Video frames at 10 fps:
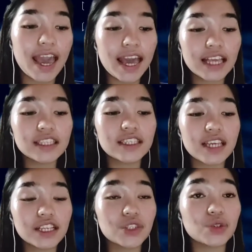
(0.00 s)
and
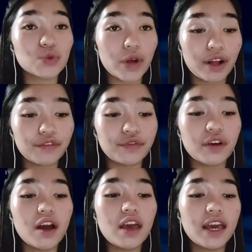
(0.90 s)
6 to 12
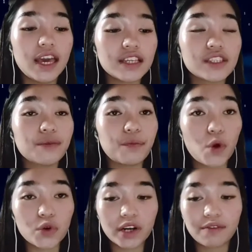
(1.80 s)
is the
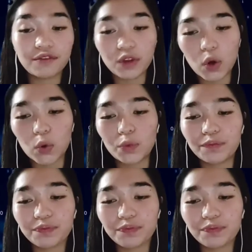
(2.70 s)
program flow.